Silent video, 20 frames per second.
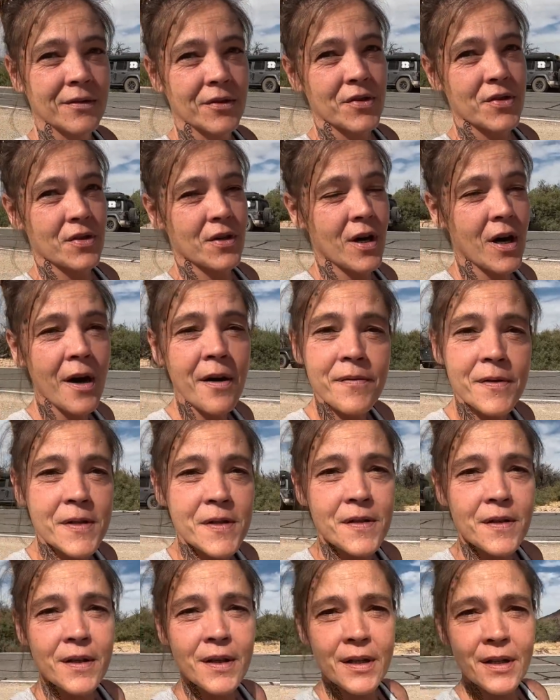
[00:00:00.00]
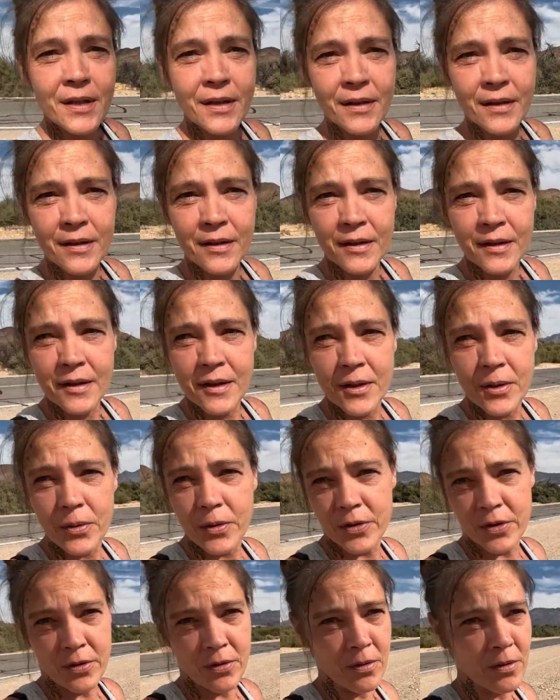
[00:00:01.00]
So obviously, with
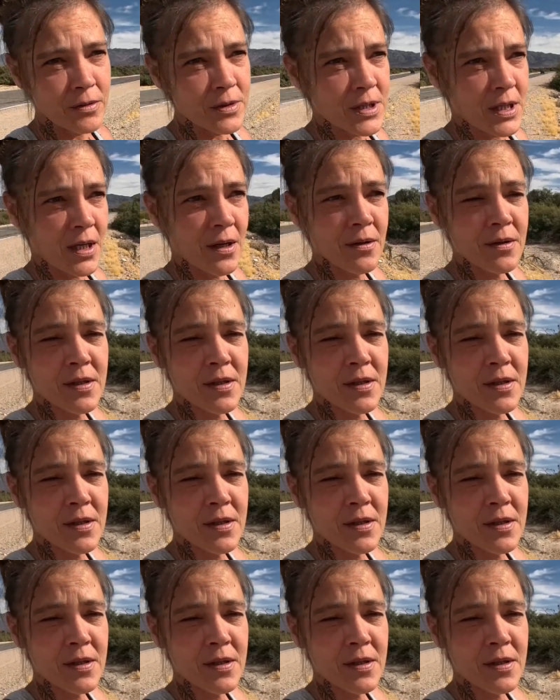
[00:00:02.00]
the whole town